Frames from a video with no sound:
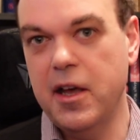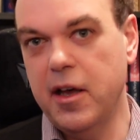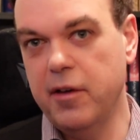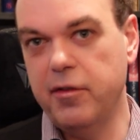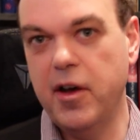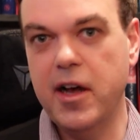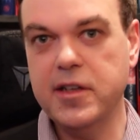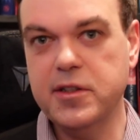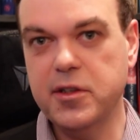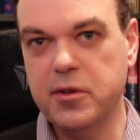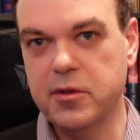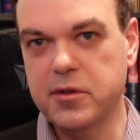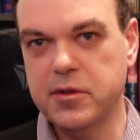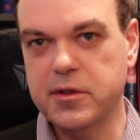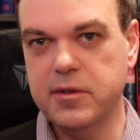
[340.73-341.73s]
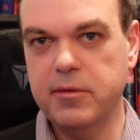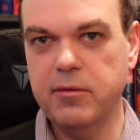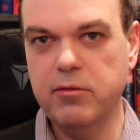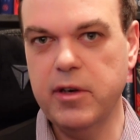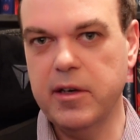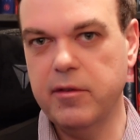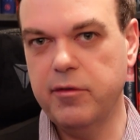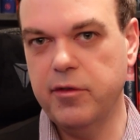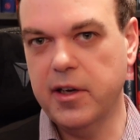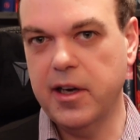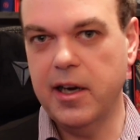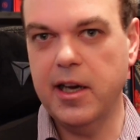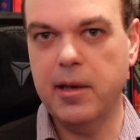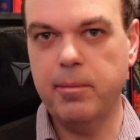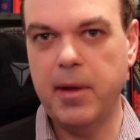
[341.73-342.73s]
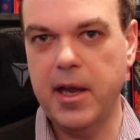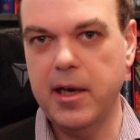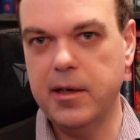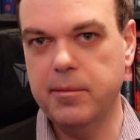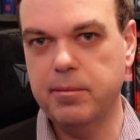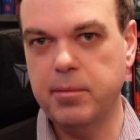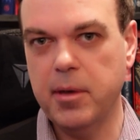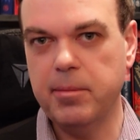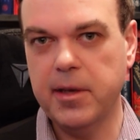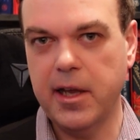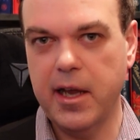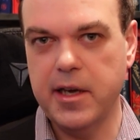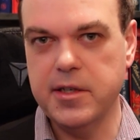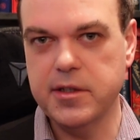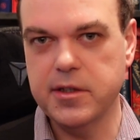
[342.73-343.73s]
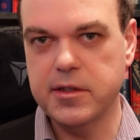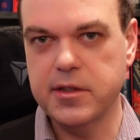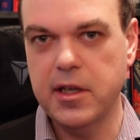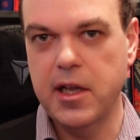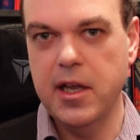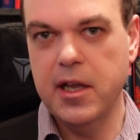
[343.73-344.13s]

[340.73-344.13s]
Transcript: of articles written for clickbait publications